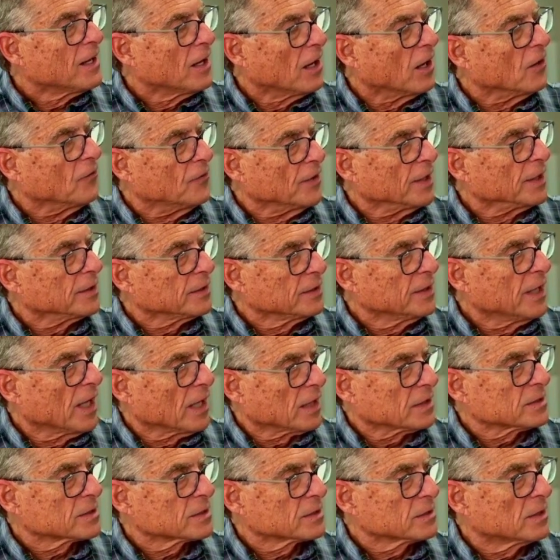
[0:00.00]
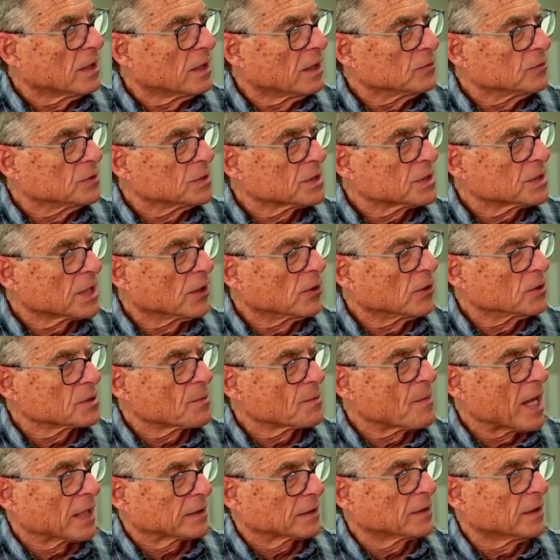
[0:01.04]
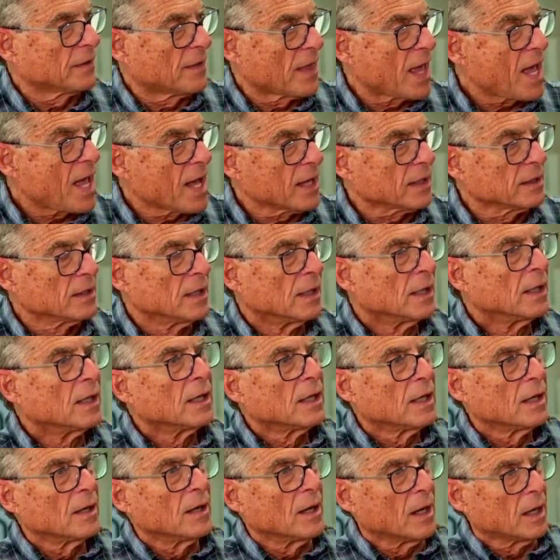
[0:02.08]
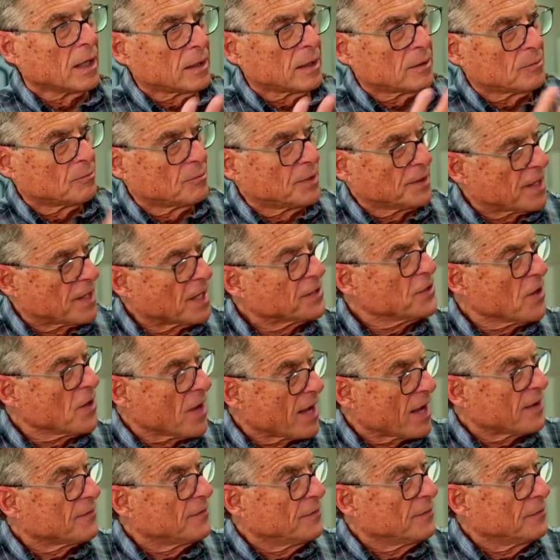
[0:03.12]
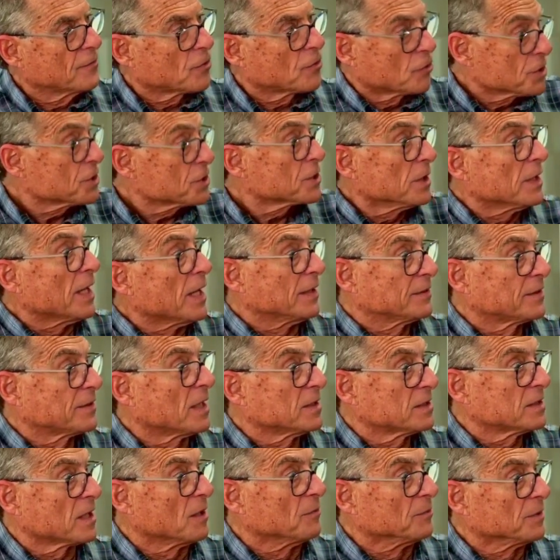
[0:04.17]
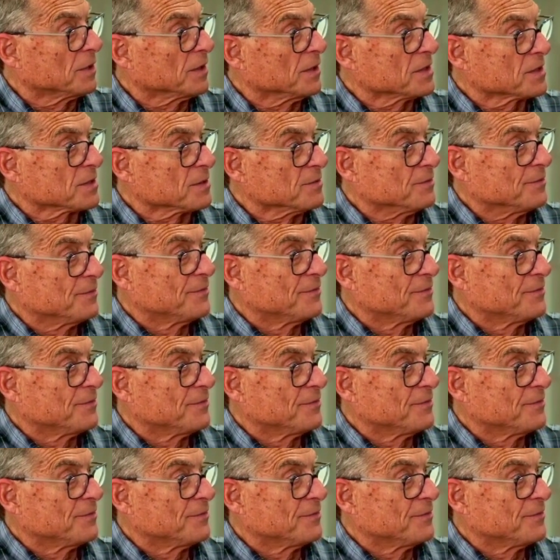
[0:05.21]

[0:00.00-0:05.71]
of it, yes, I would say goes back to that. But then you have Christian anti-Semitism.